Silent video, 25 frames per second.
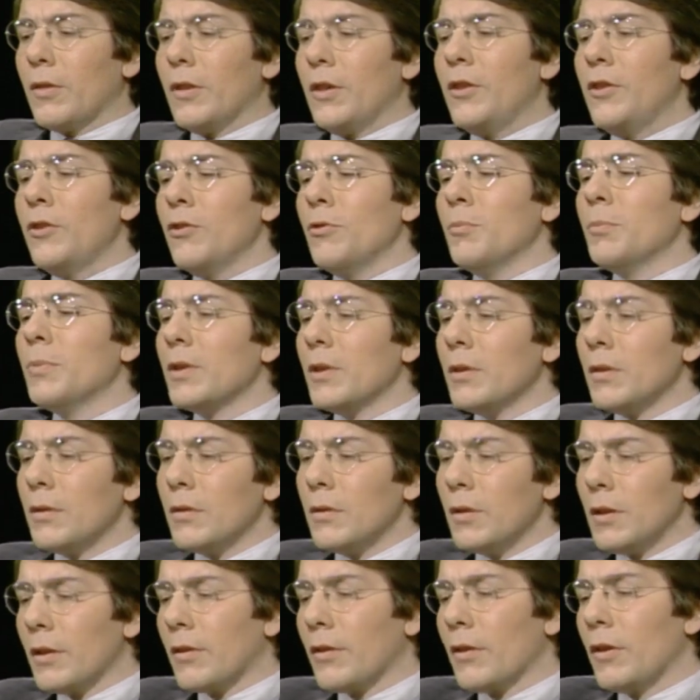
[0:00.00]
a human
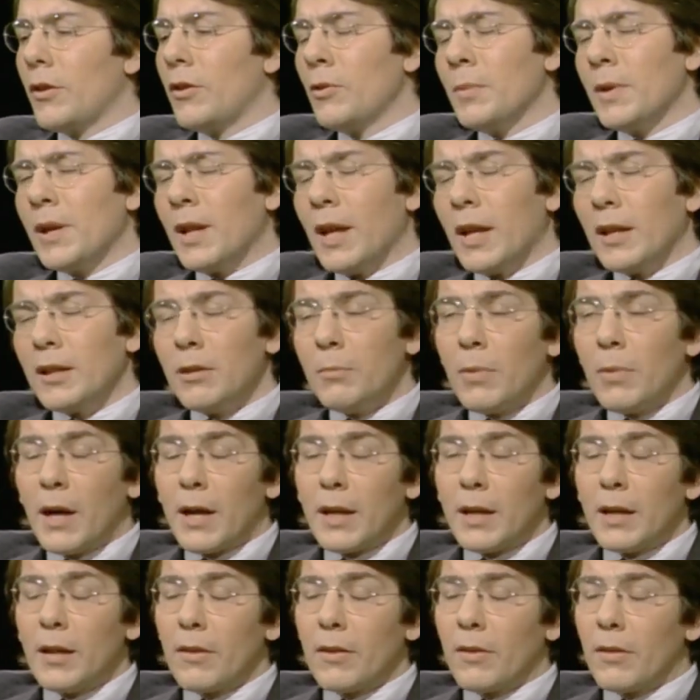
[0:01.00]

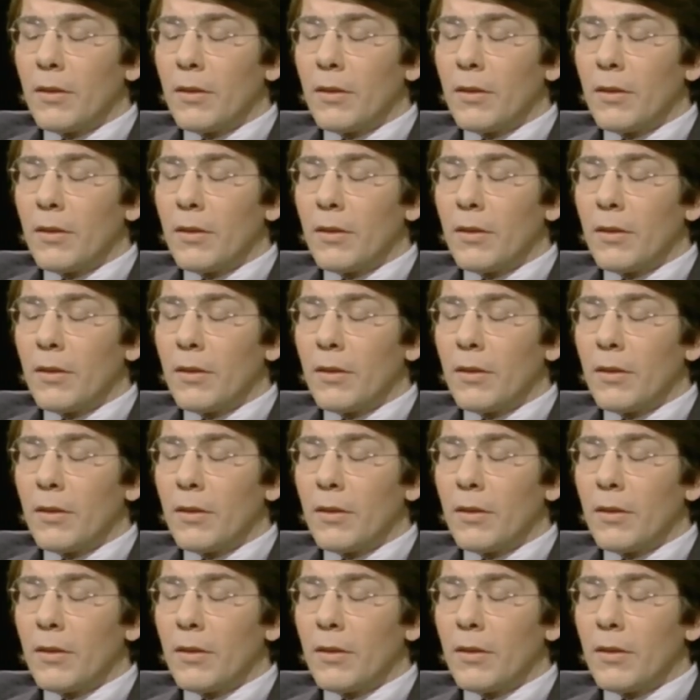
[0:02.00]
antibody.